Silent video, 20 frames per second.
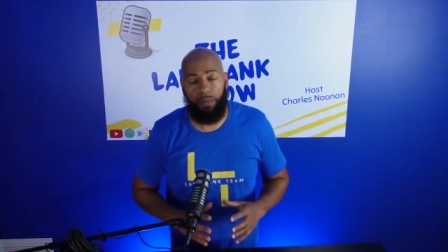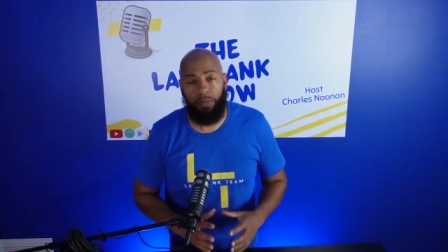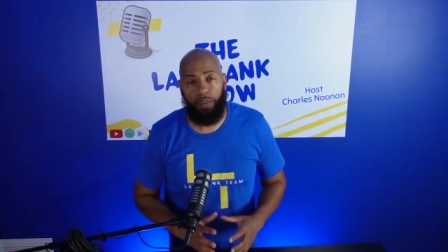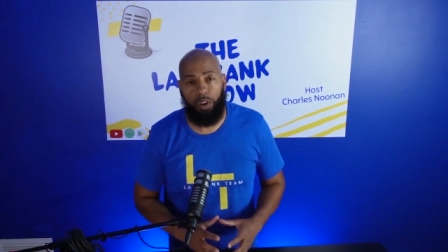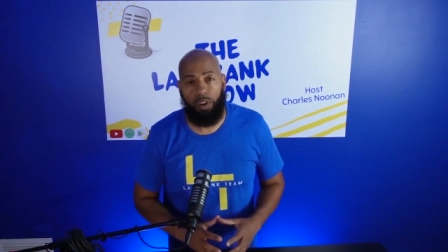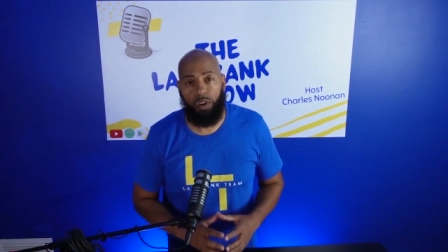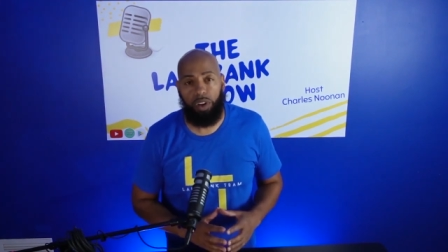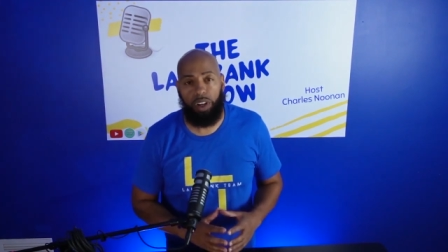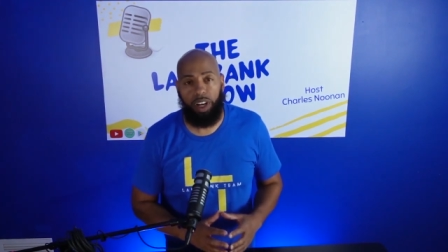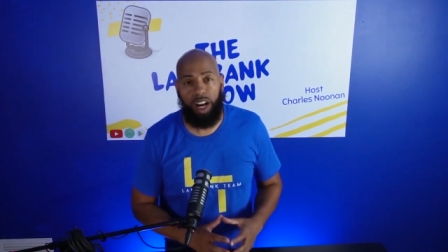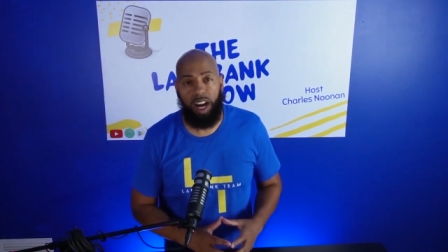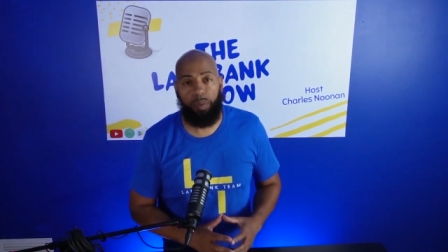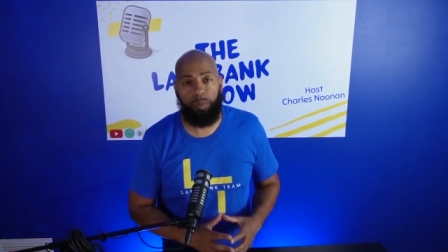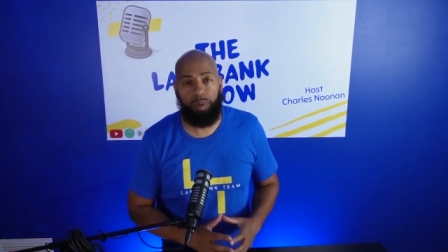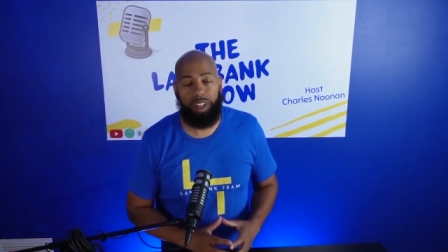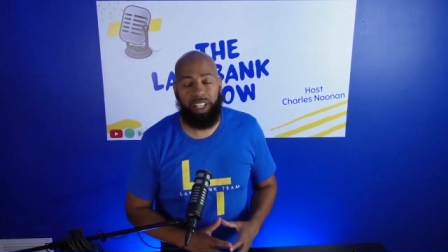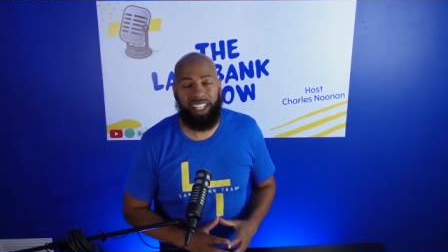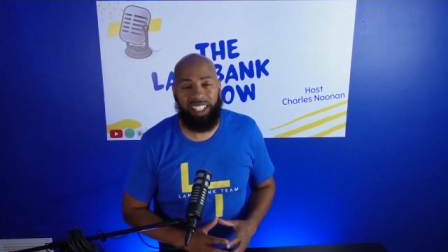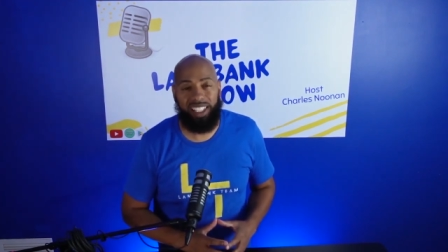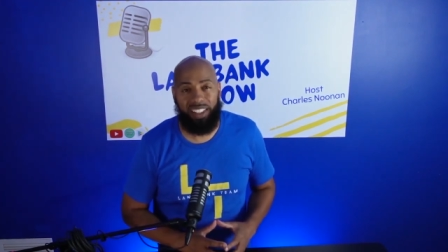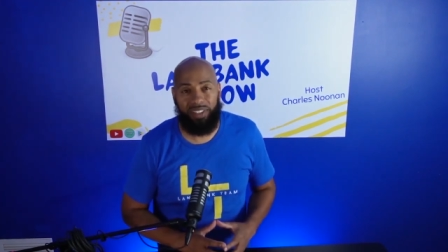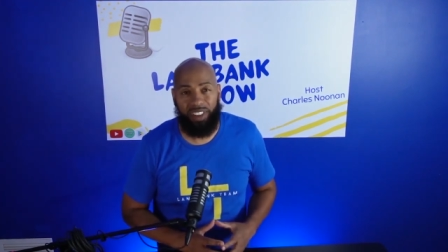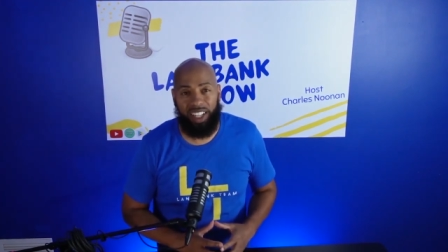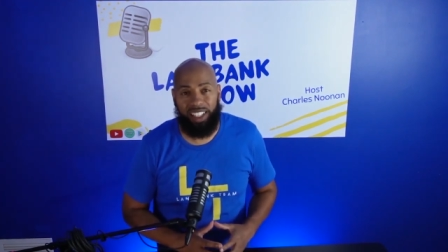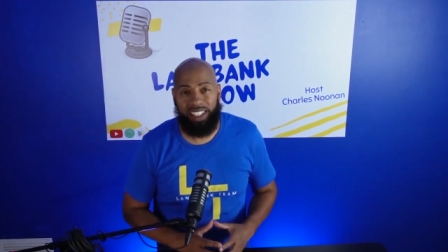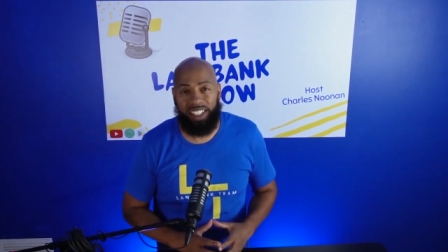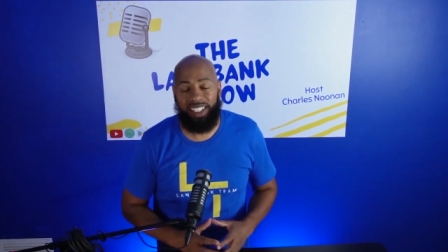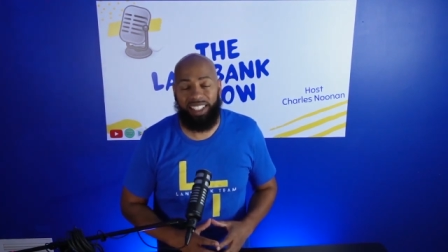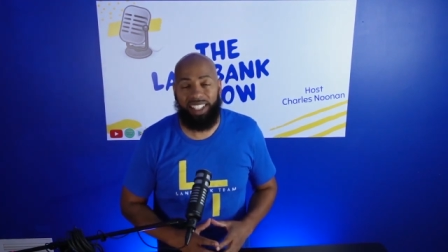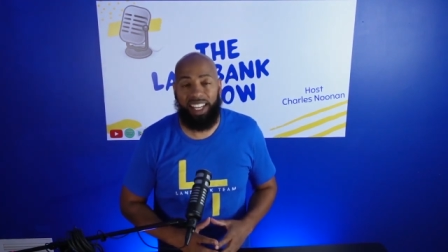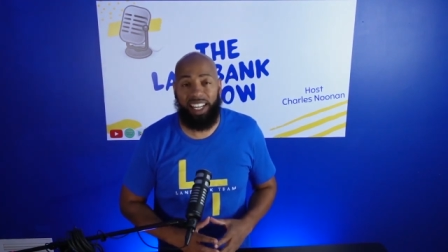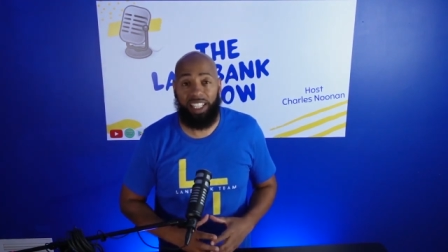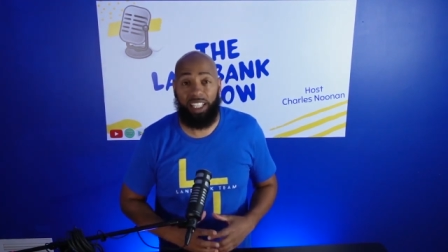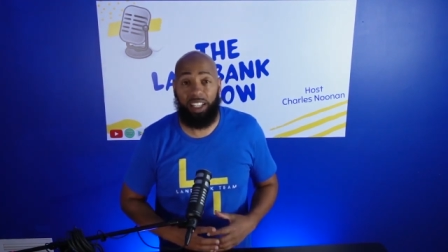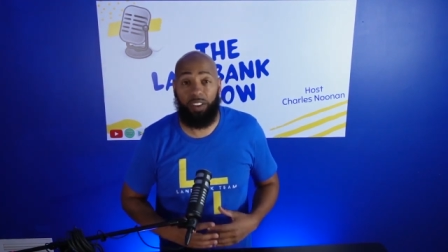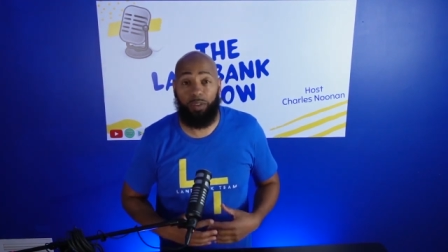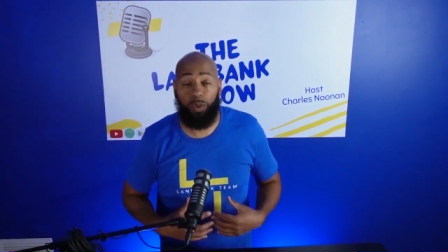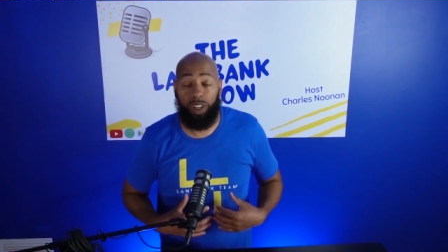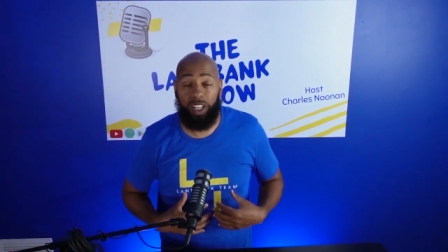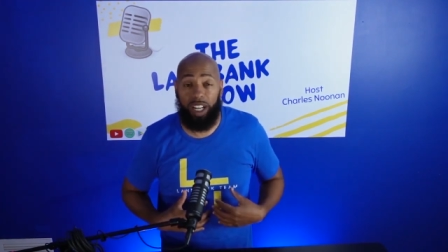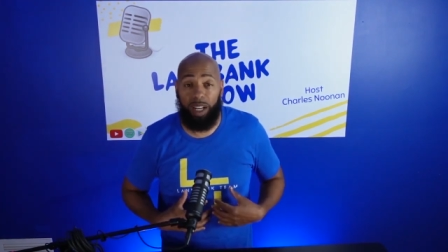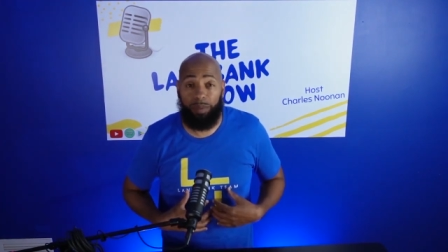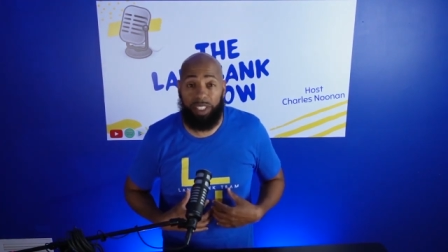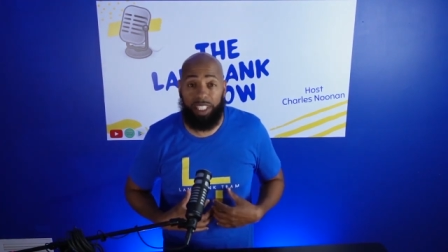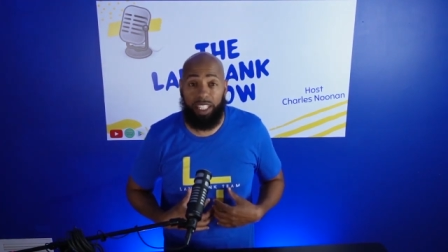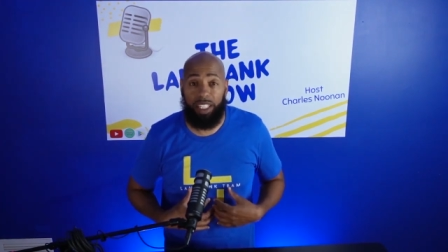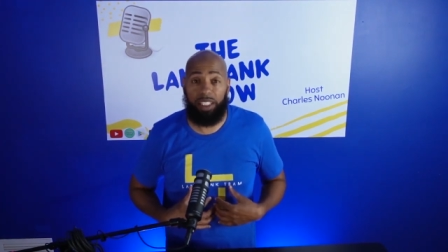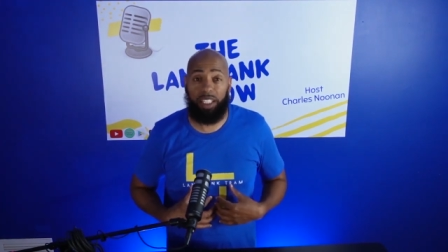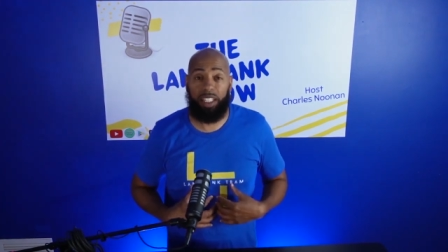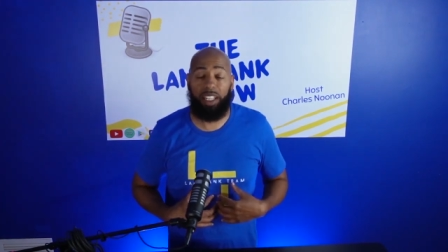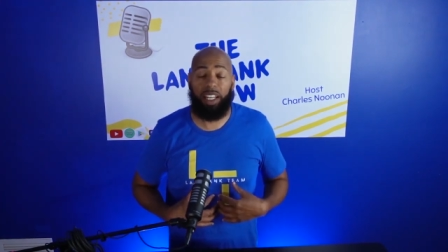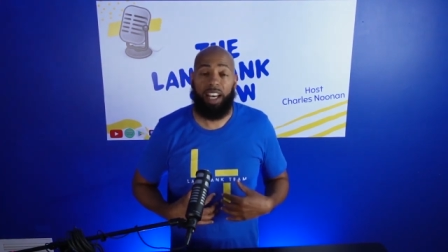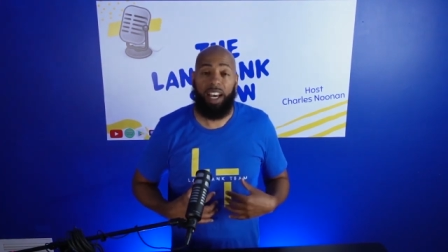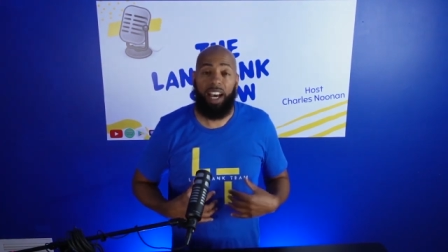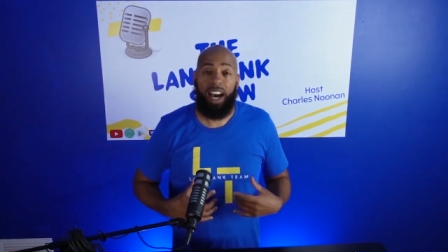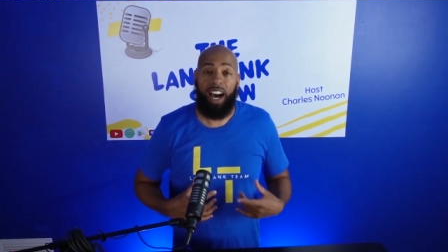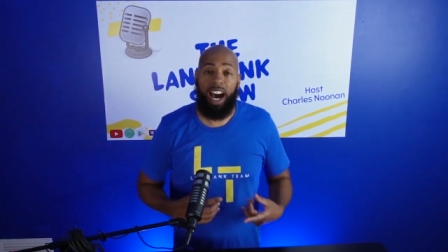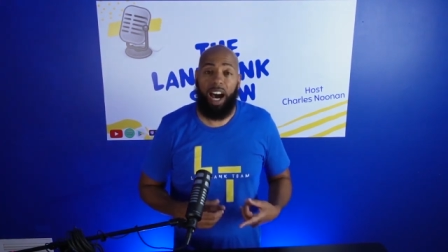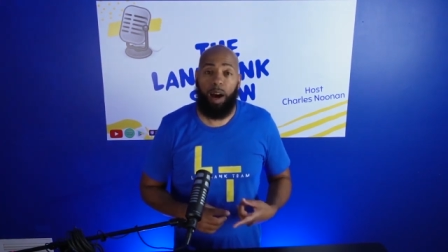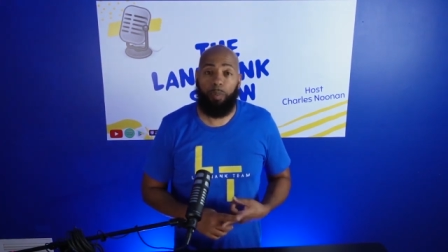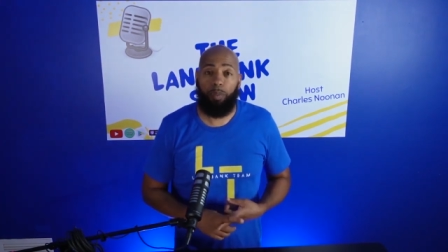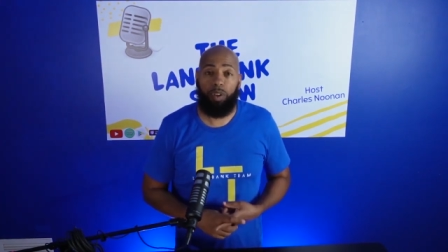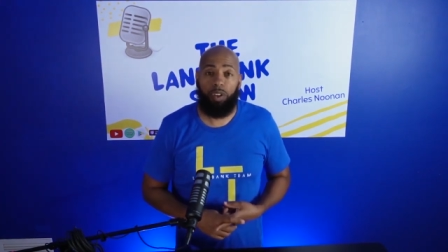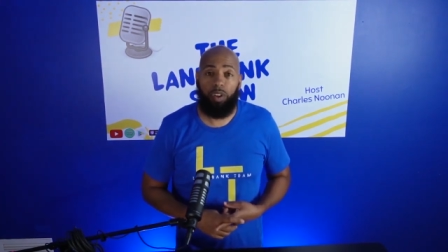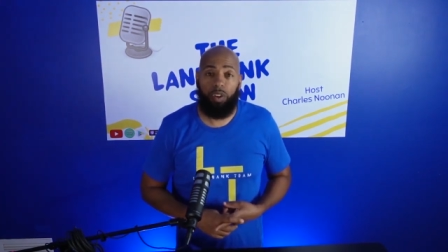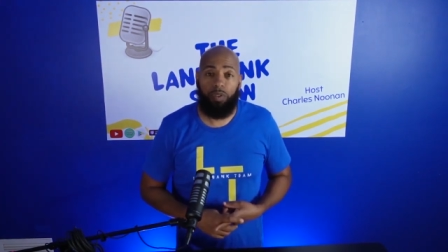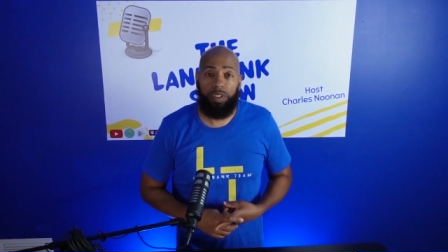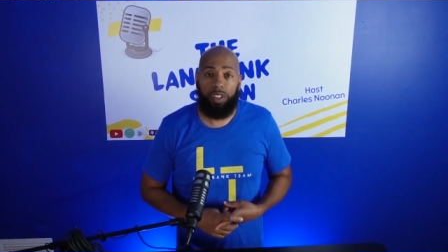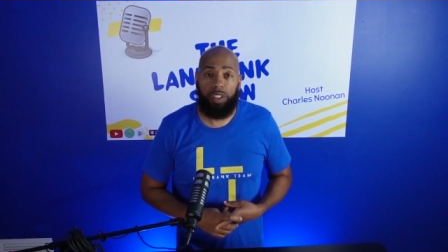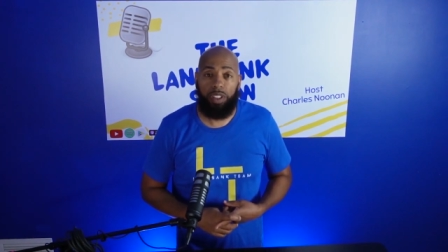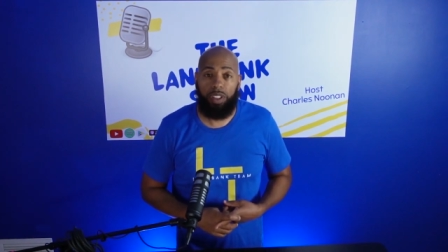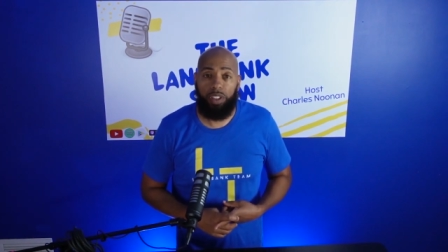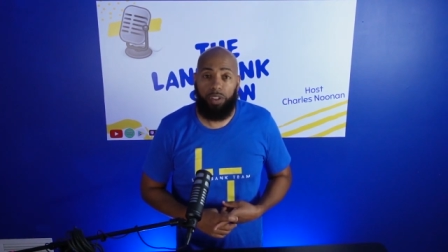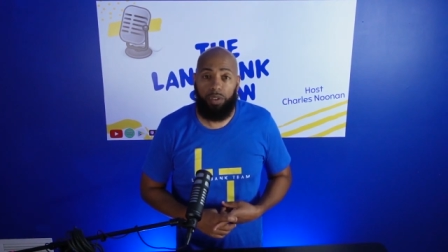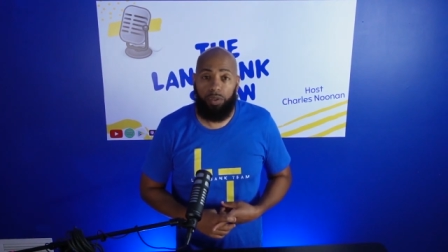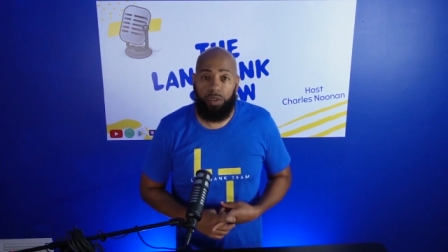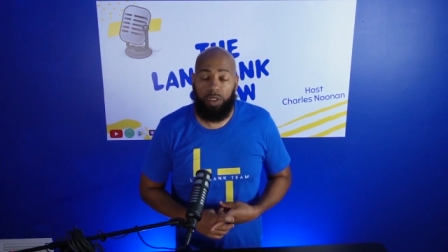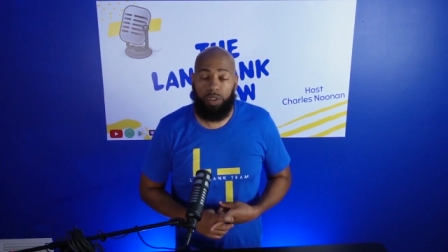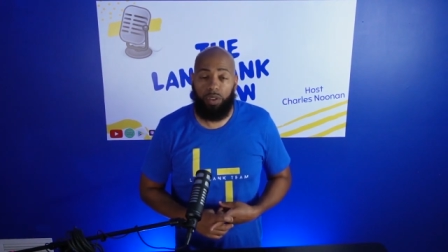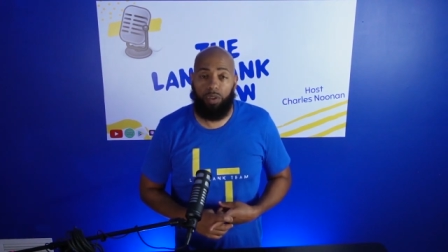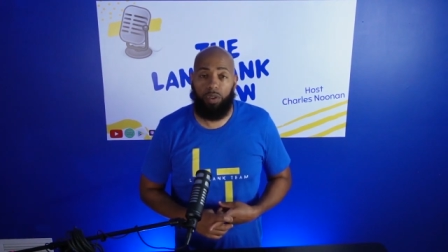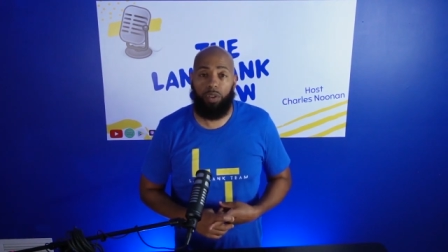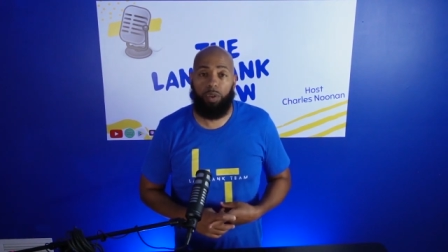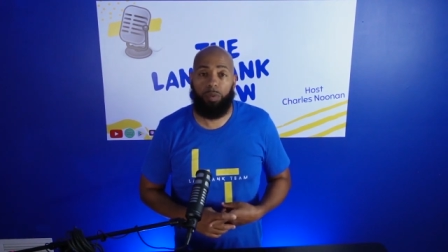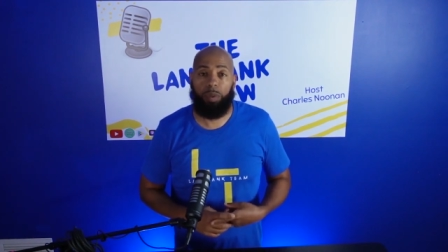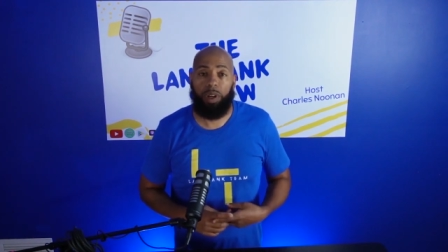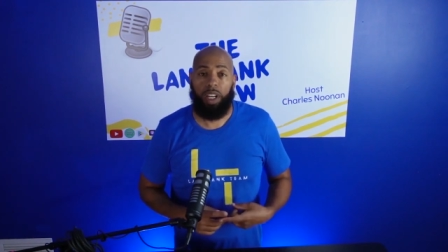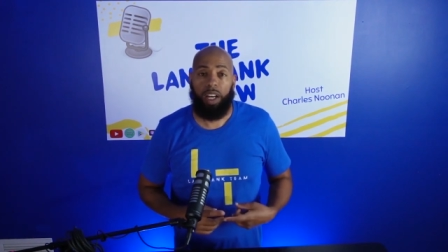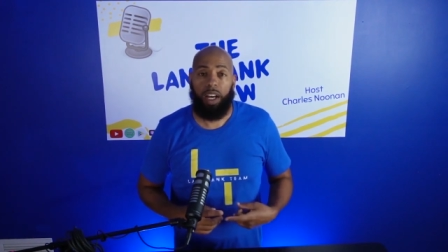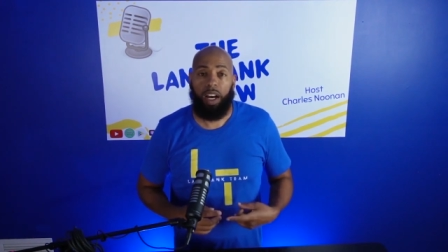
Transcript: full comprehensive understanding of what I'm teaching, hop on over to YouTube.